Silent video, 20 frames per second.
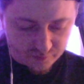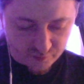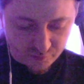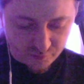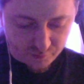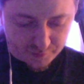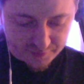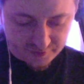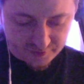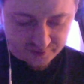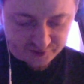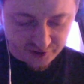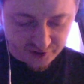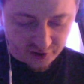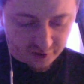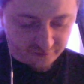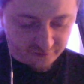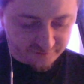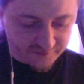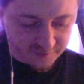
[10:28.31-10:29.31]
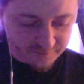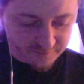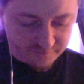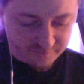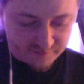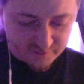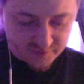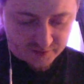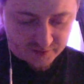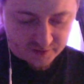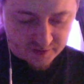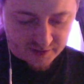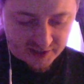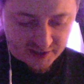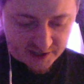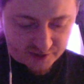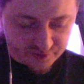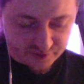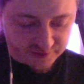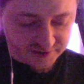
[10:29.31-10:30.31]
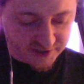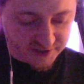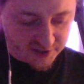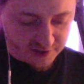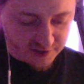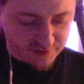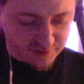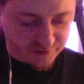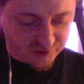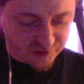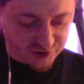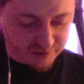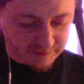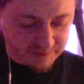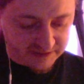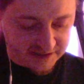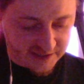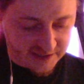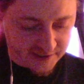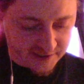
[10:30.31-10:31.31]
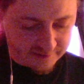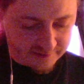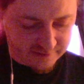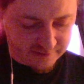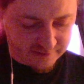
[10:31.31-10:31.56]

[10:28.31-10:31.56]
with the toffee and her teeth, she began.